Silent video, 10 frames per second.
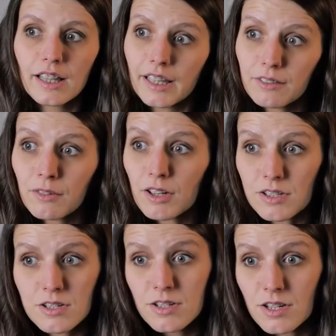It
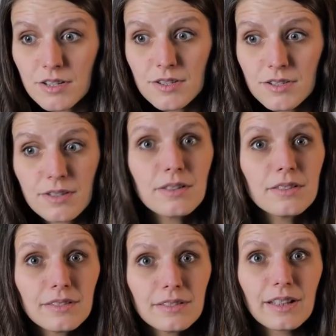was just
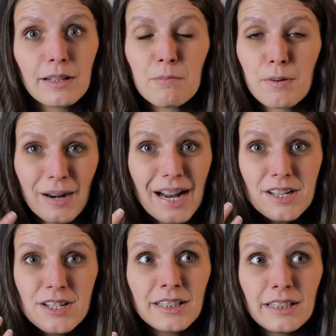an
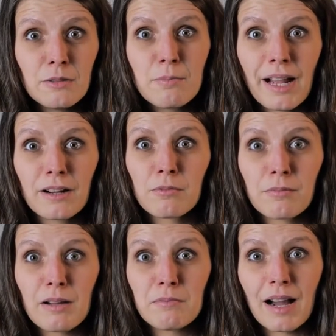impression in the back of
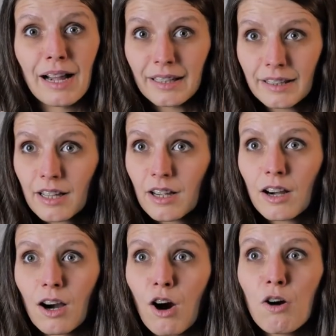my mind
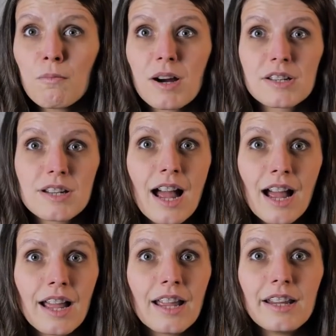how much
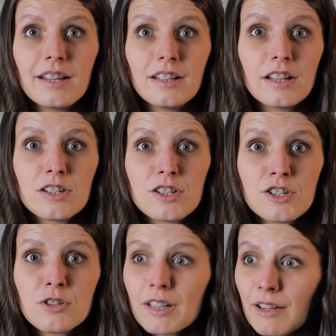I
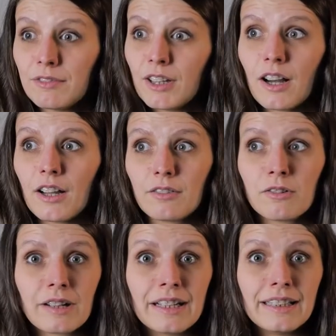should have done
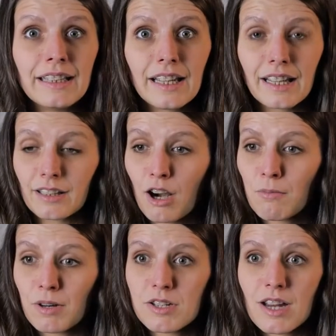already and how
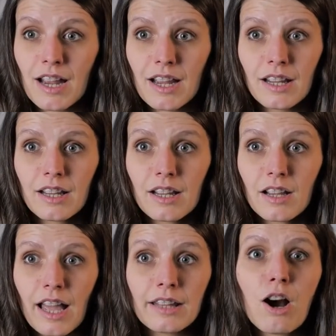much I
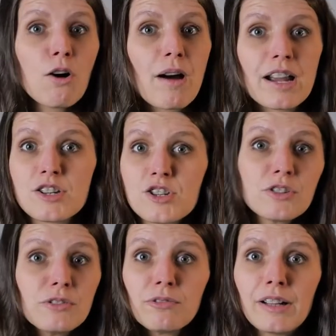and how I
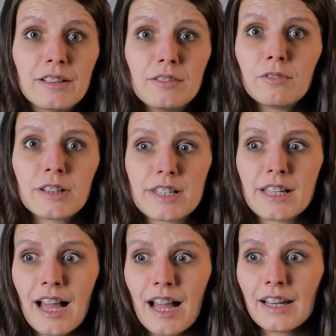should feel towards
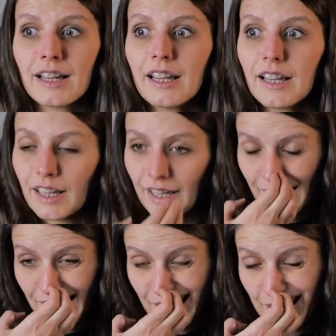God.
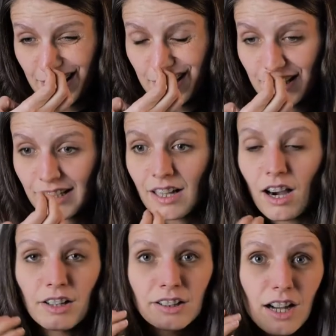And
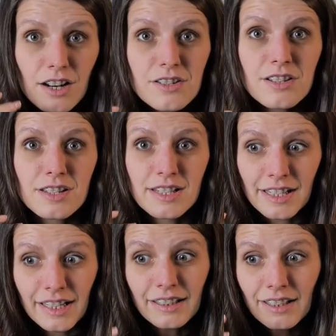
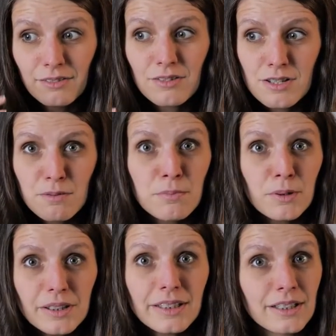unconsciously, there was a
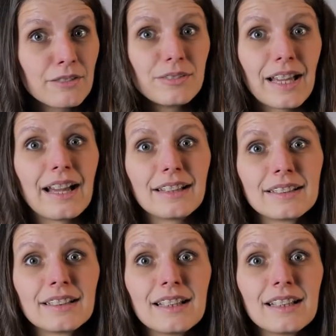burden of that.